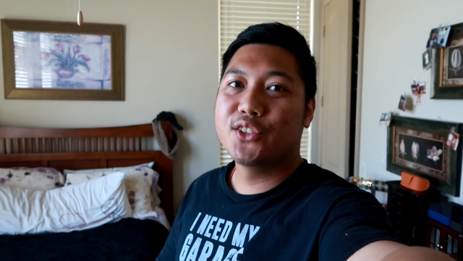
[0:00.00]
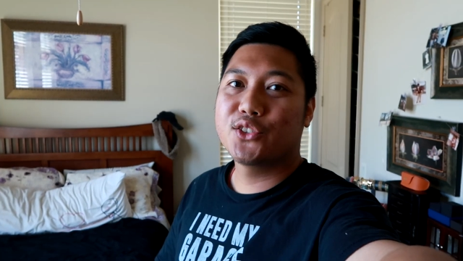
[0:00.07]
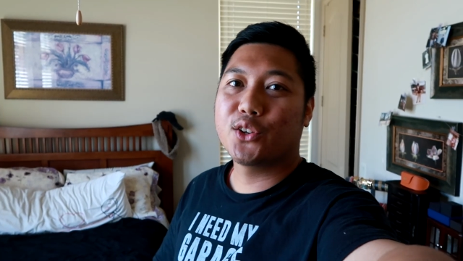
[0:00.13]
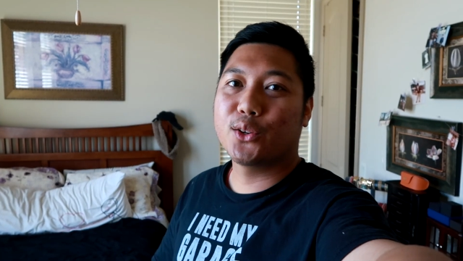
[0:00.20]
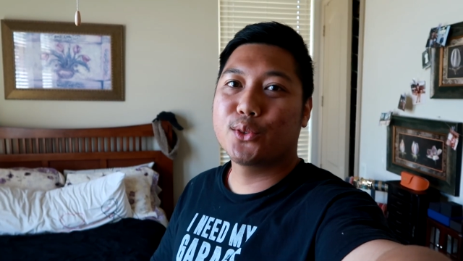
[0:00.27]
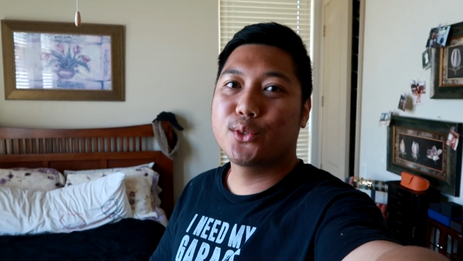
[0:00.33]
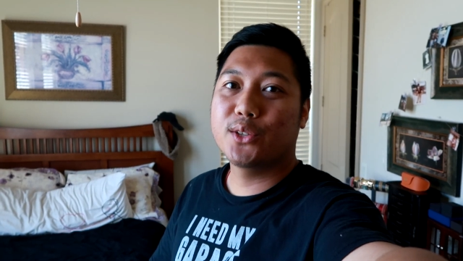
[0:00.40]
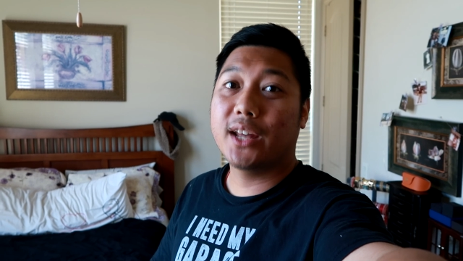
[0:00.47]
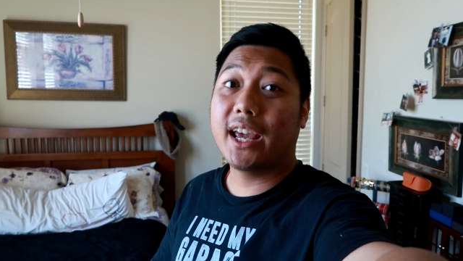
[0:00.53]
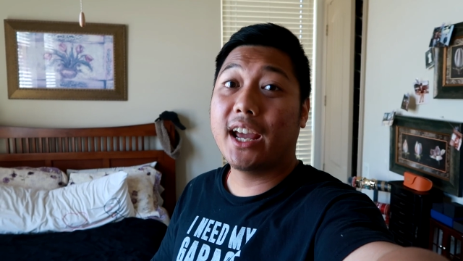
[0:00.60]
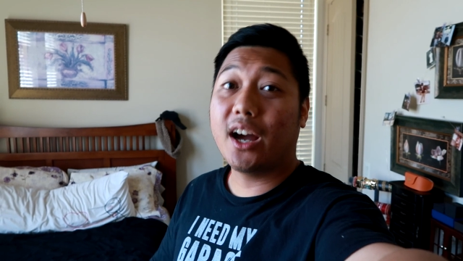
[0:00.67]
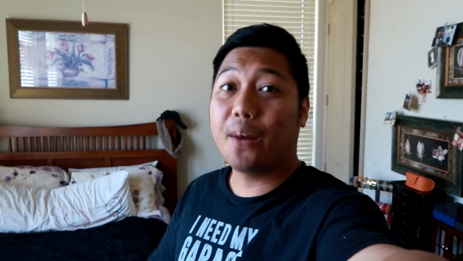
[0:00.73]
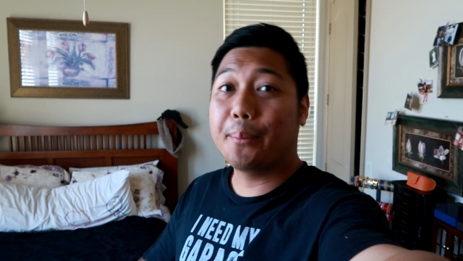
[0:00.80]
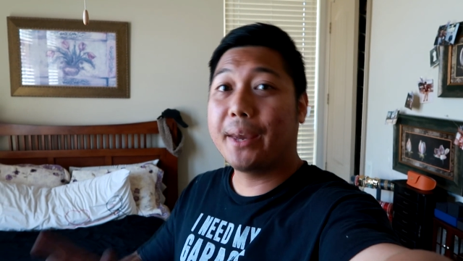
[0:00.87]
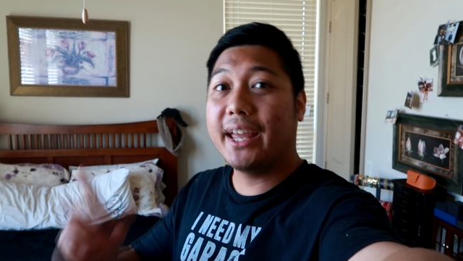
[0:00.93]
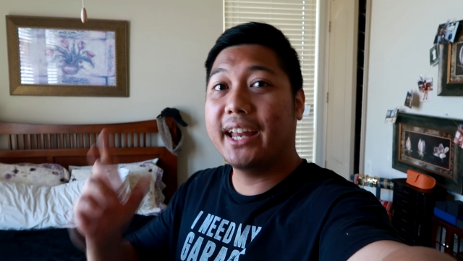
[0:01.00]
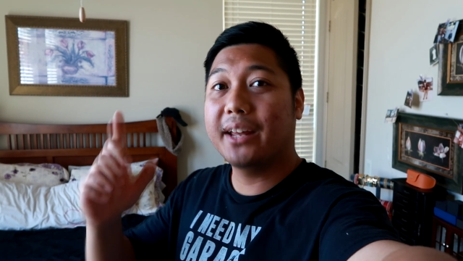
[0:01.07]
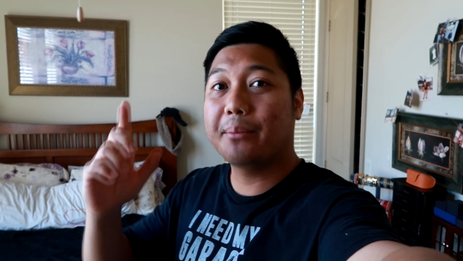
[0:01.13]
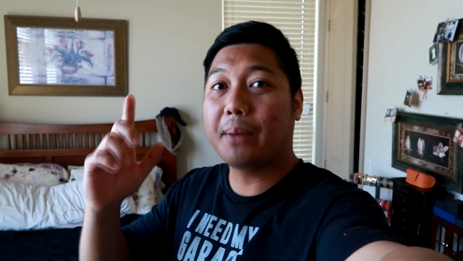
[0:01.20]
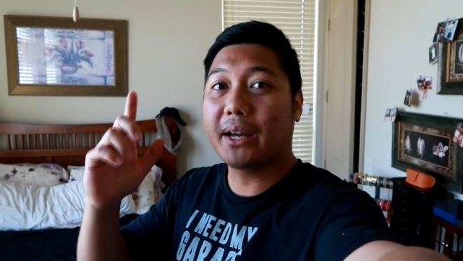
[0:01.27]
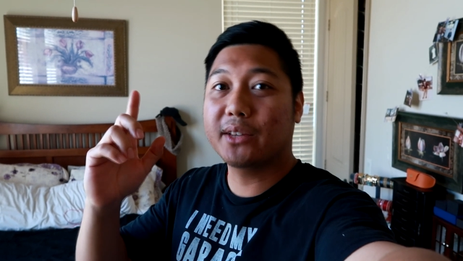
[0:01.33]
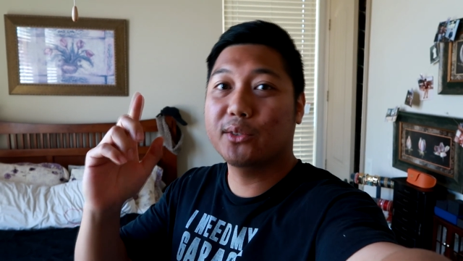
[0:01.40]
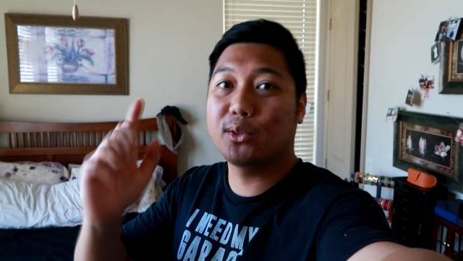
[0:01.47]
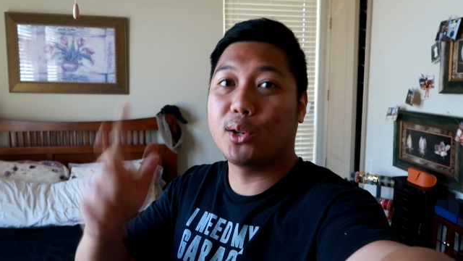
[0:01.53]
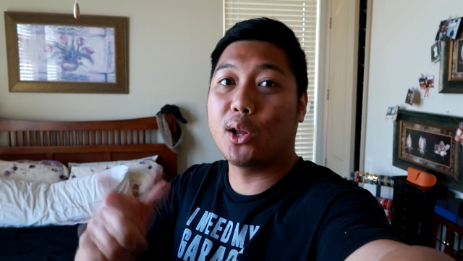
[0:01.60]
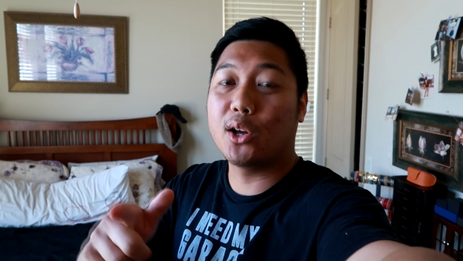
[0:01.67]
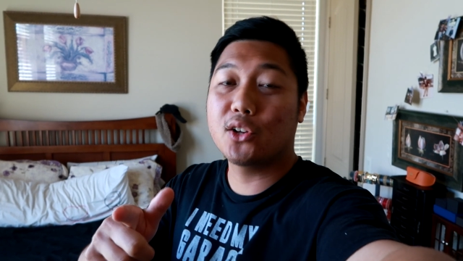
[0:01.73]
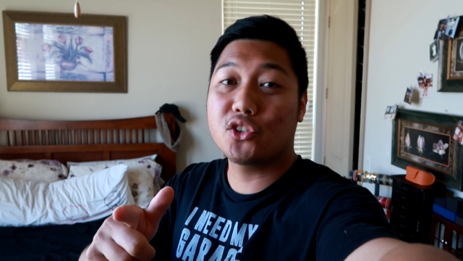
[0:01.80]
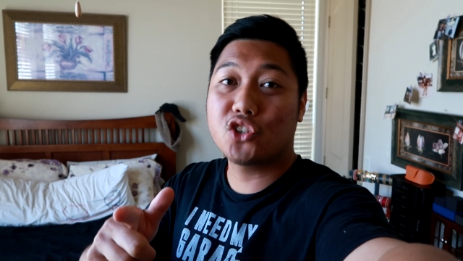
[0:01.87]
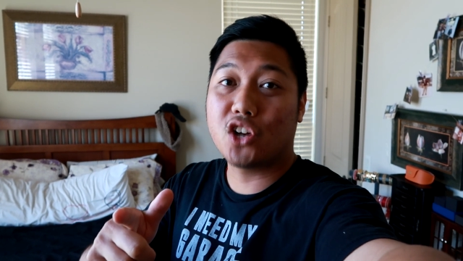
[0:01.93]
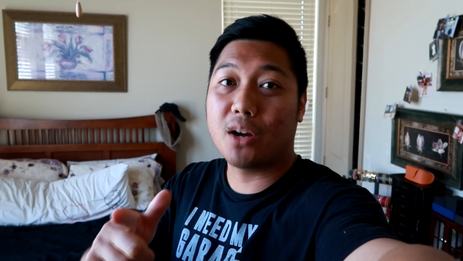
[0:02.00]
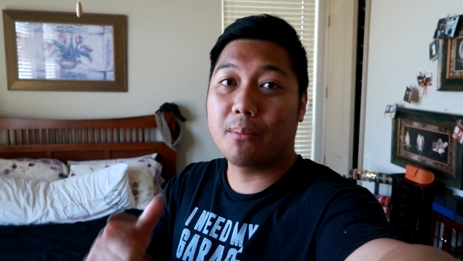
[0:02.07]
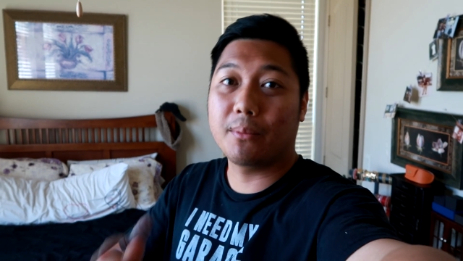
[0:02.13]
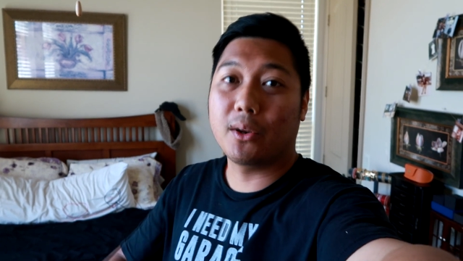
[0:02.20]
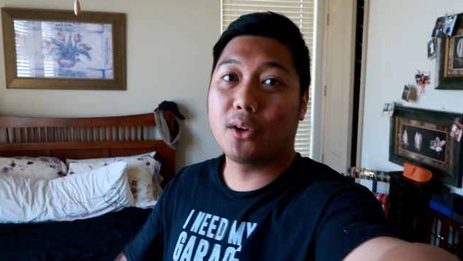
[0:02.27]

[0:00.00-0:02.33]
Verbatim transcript: So today I'll be heading back to Long Shop,